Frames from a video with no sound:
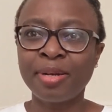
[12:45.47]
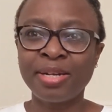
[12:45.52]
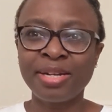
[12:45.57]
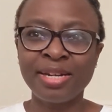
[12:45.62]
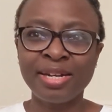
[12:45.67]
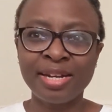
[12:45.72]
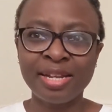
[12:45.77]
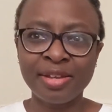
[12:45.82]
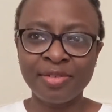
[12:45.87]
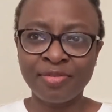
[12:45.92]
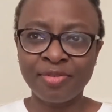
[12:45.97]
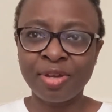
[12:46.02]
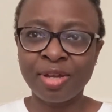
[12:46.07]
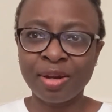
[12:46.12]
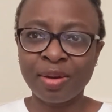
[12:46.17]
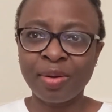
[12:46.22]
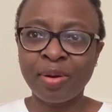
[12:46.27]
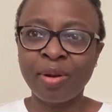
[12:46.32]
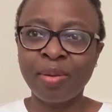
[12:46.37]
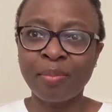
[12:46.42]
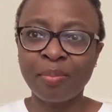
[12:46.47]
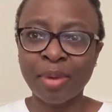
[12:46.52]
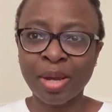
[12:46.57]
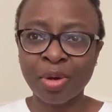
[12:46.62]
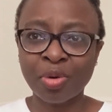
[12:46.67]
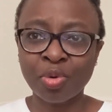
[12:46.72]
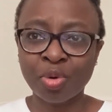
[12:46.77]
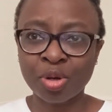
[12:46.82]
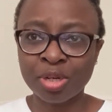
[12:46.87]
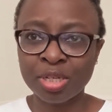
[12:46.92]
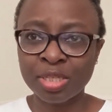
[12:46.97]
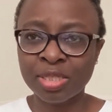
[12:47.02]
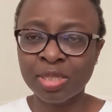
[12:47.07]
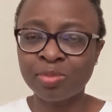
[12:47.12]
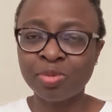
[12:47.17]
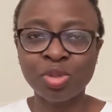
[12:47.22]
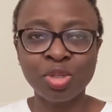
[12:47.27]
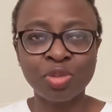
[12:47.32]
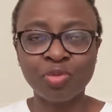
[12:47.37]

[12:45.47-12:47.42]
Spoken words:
living microorganisms.